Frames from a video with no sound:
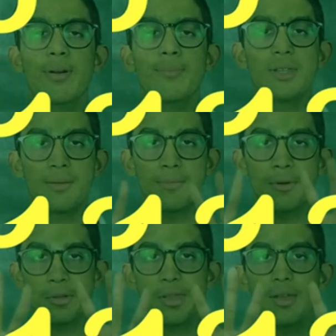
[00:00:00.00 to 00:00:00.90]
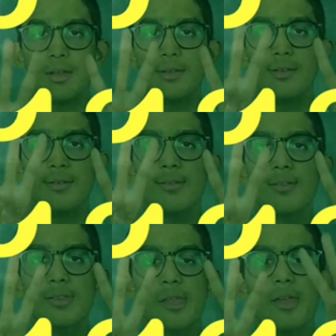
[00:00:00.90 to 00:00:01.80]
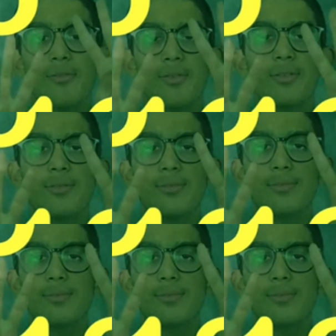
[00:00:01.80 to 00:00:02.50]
prime numbers, not 7.